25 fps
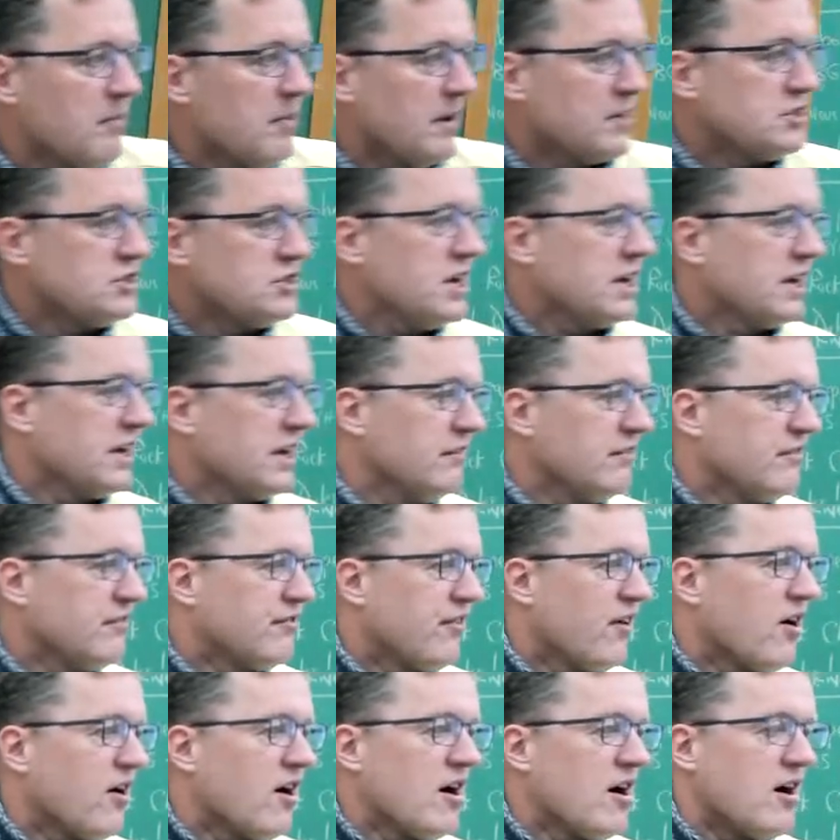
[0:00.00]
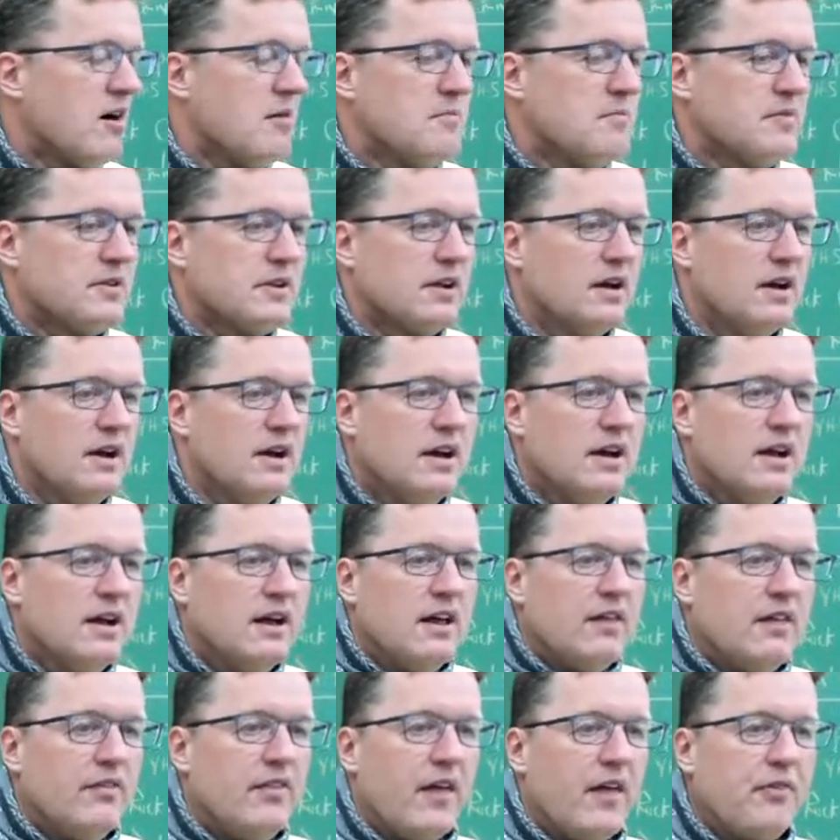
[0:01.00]
but she confirmed
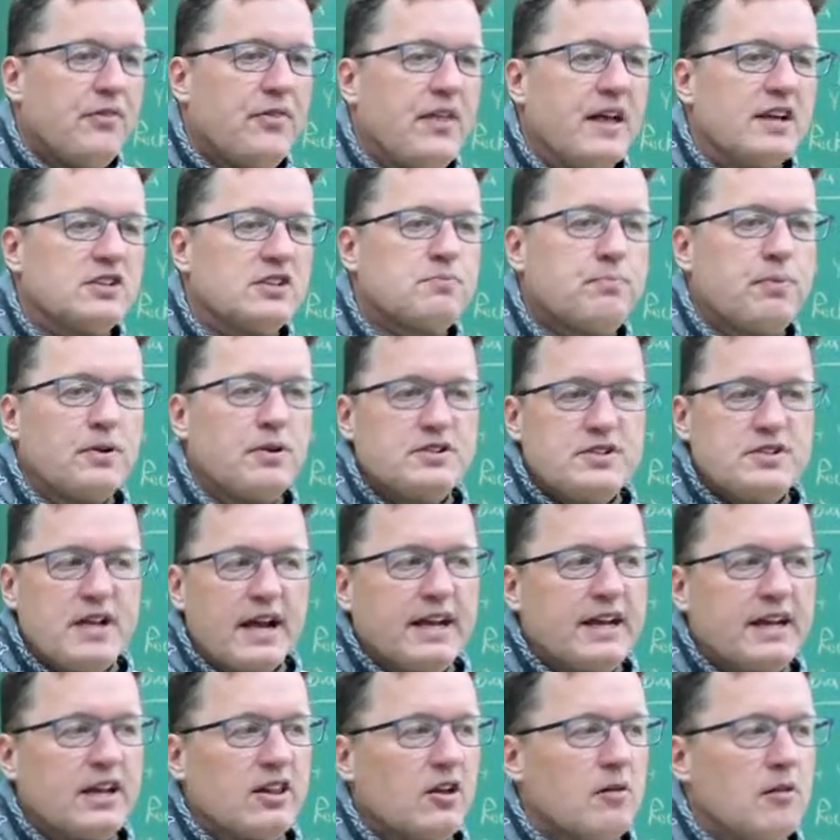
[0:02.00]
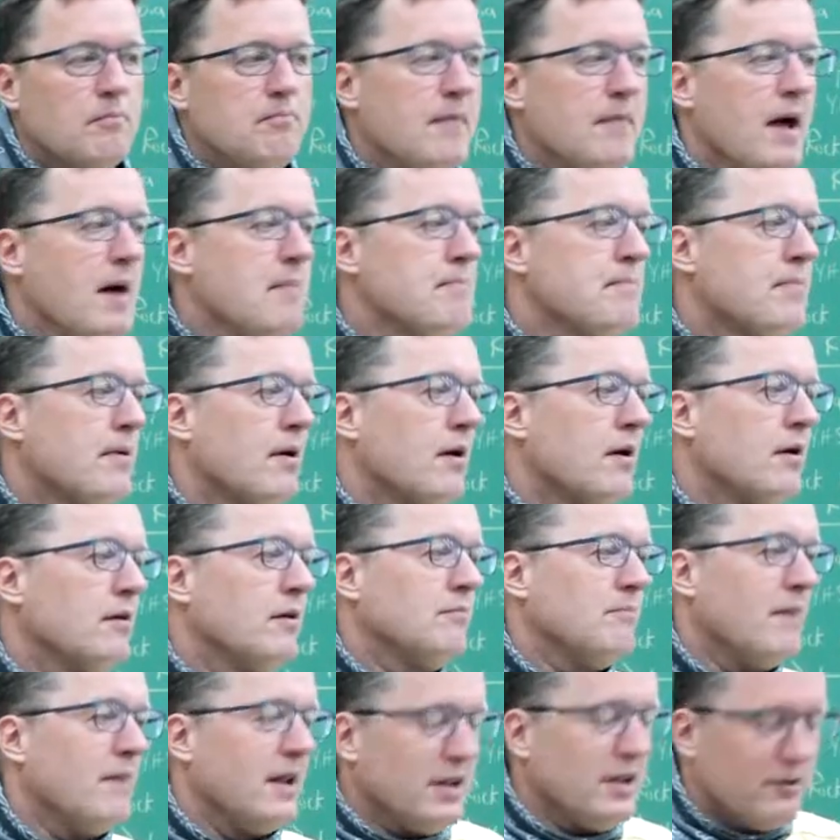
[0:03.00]
that this particular
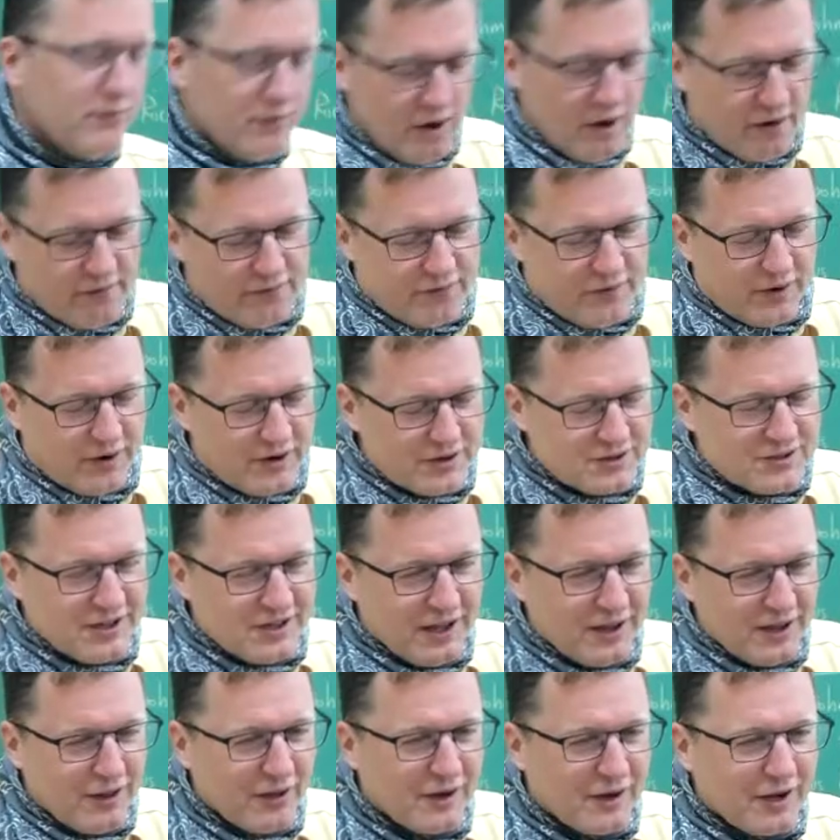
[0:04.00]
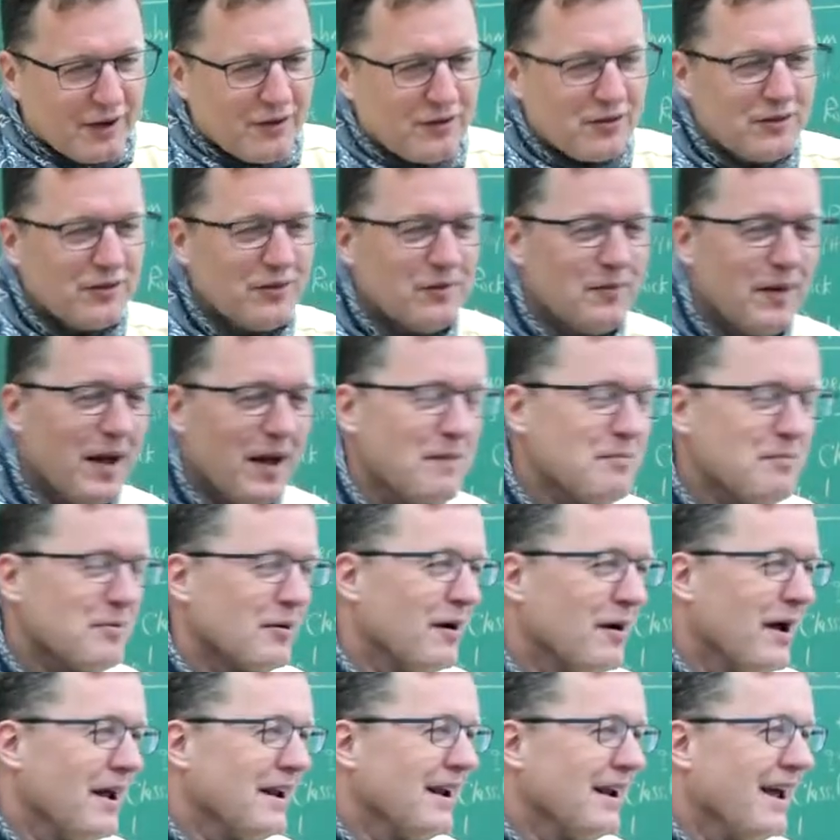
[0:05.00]
member, many of you are furiously looking through the paper
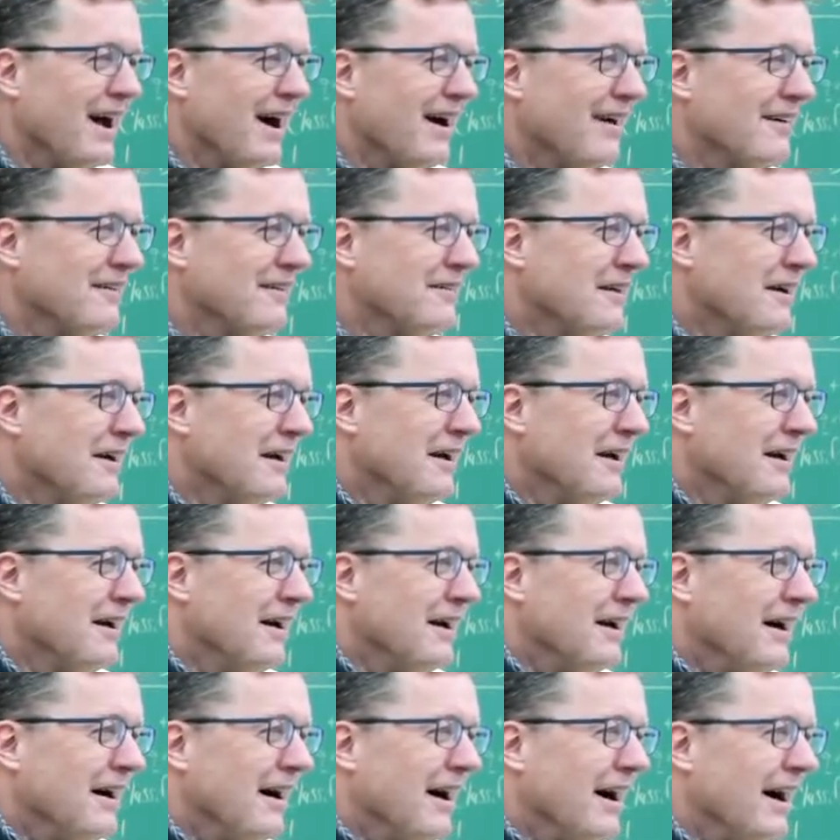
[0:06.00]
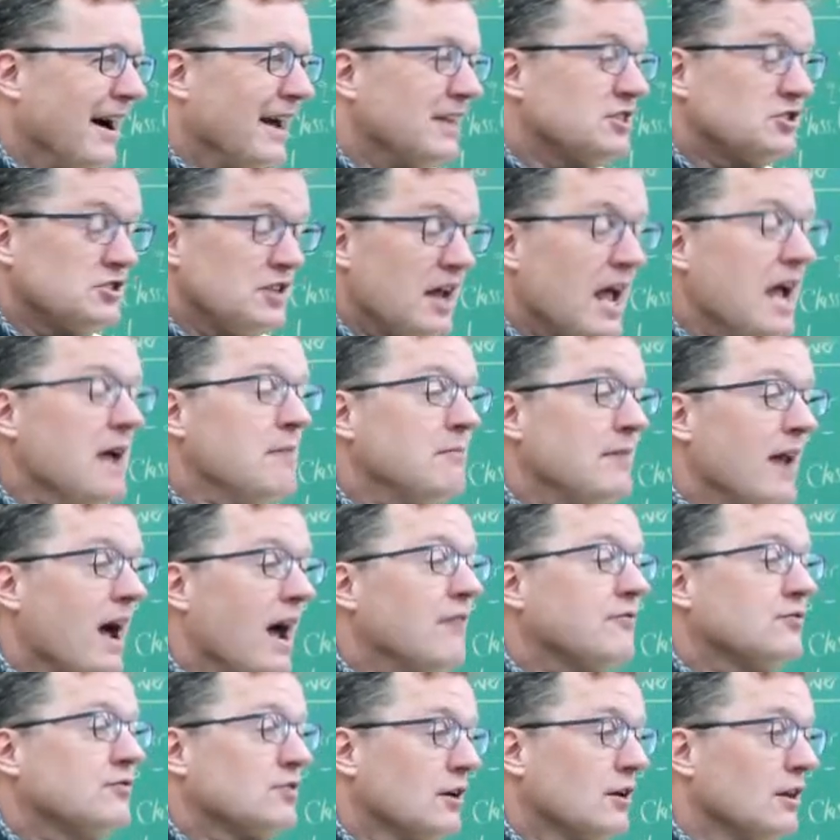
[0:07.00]
right now, uh, it's named
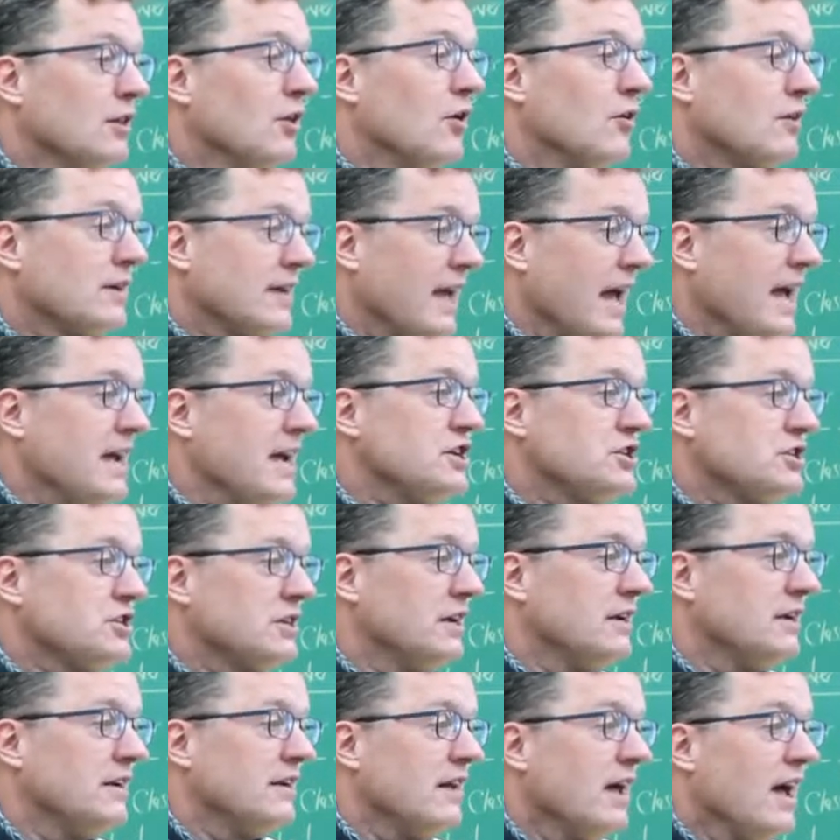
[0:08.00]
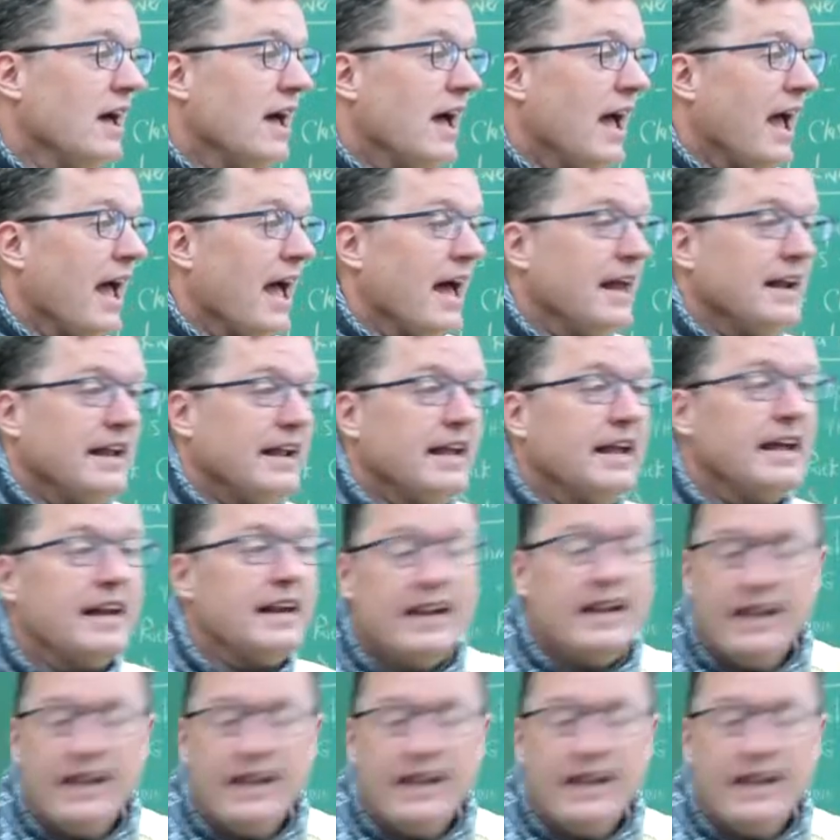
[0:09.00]
after a location and it